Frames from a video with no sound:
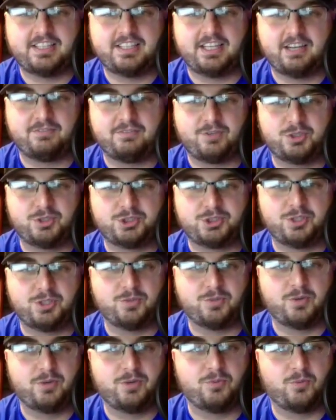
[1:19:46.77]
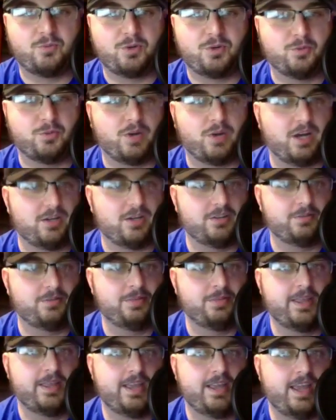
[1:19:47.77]
first show went real well,
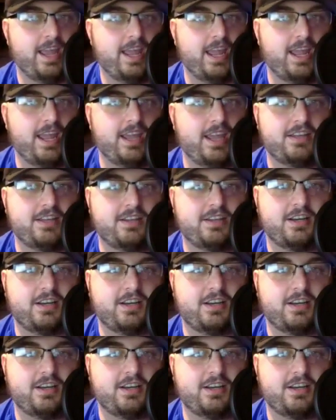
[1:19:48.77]
and